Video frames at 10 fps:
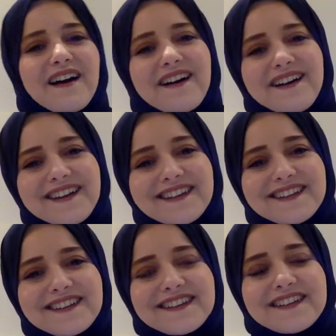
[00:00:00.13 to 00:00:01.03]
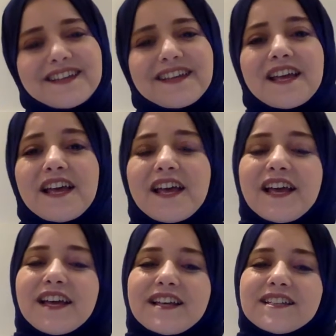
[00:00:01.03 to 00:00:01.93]
Hi.
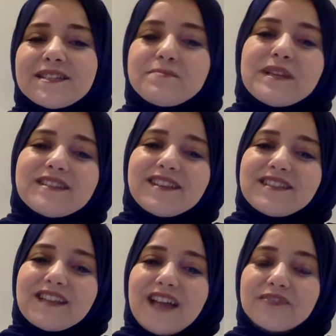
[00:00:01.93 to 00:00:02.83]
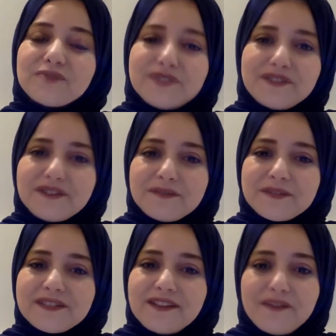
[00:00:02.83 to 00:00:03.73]
Speech and language
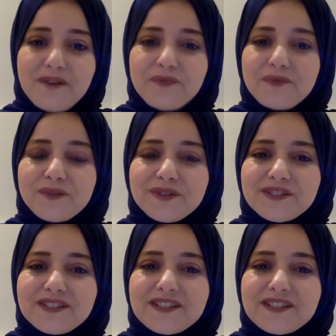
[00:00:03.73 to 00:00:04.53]
therapists around the world